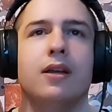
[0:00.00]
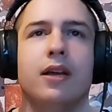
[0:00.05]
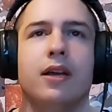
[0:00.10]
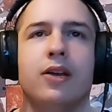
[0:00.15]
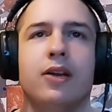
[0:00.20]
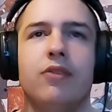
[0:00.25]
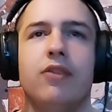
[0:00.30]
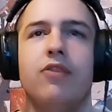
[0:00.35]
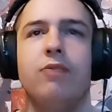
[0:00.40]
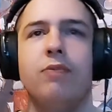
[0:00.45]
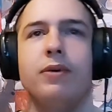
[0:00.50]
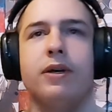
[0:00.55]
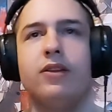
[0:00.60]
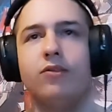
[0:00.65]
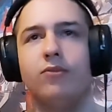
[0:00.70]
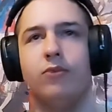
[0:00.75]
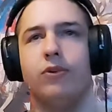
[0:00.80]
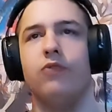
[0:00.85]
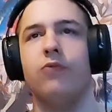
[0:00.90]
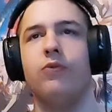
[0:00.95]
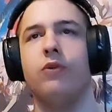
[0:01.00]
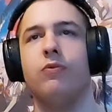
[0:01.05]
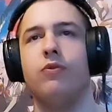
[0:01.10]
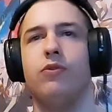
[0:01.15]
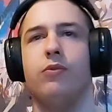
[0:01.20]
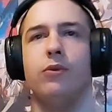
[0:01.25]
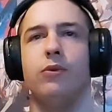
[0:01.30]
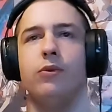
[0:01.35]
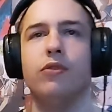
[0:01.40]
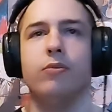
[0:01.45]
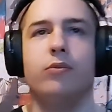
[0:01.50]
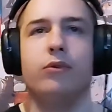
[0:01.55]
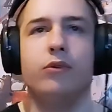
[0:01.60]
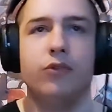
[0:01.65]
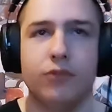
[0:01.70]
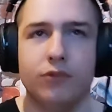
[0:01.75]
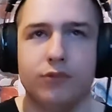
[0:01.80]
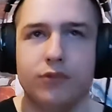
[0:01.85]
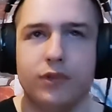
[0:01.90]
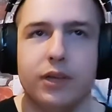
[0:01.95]
Out of these pets, which one would you want the
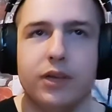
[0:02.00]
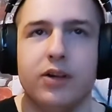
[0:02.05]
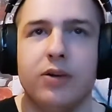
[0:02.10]
most?